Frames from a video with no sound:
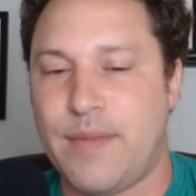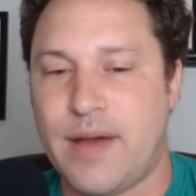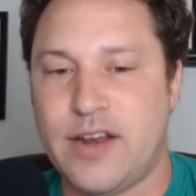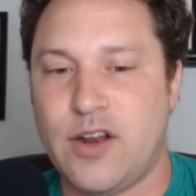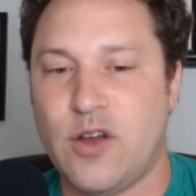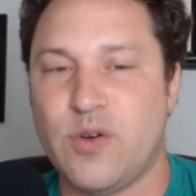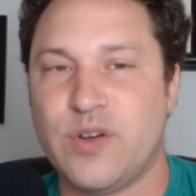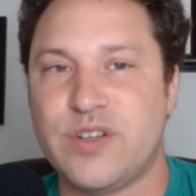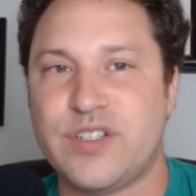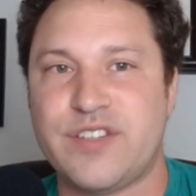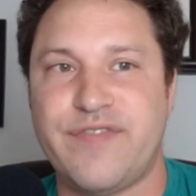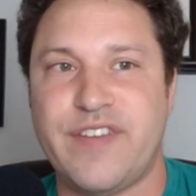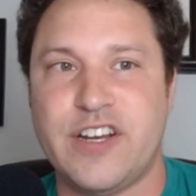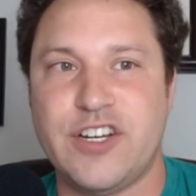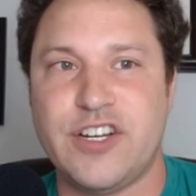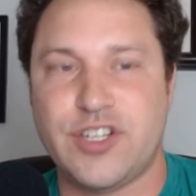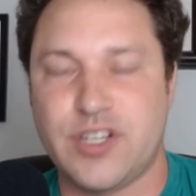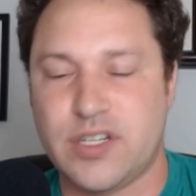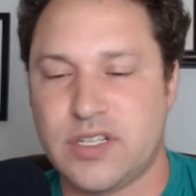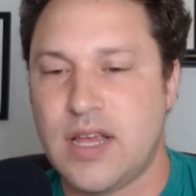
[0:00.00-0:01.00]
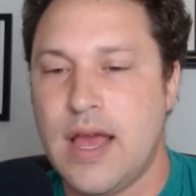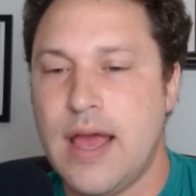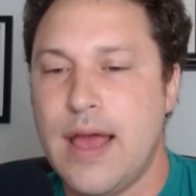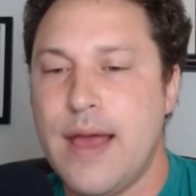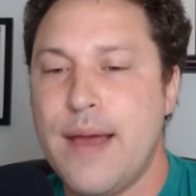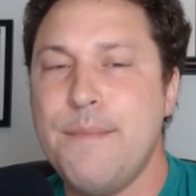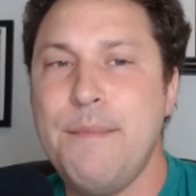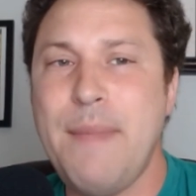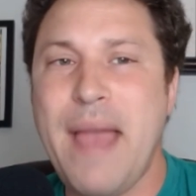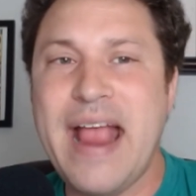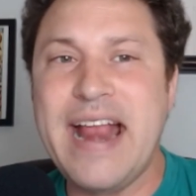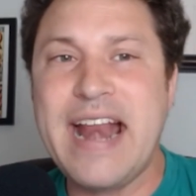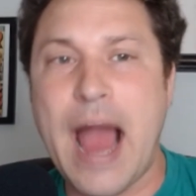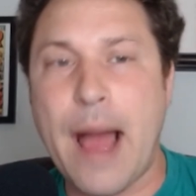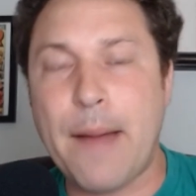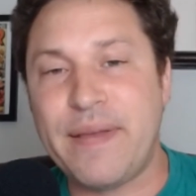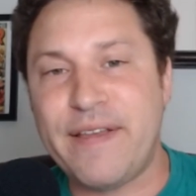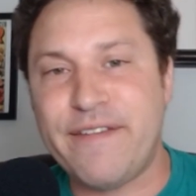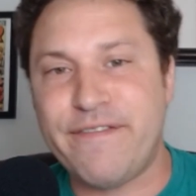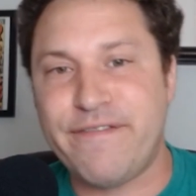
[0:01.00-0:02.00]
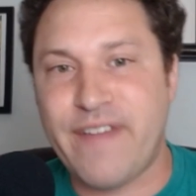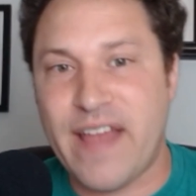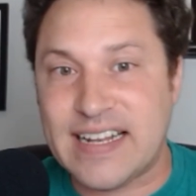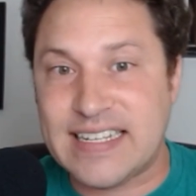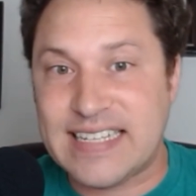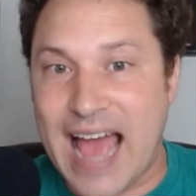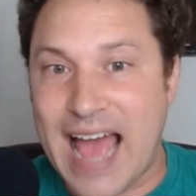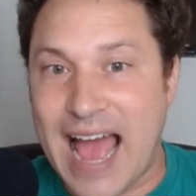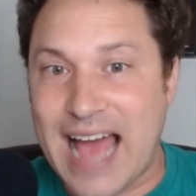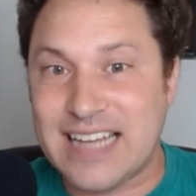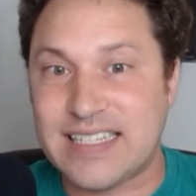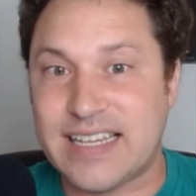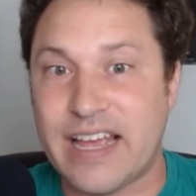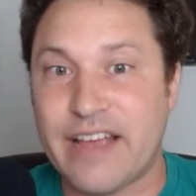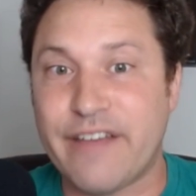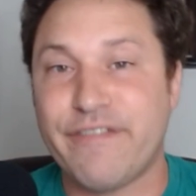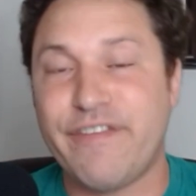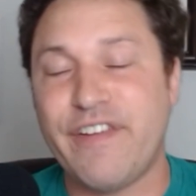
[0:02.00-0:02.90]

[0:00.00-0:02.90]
I know his finishes may not be fantastic,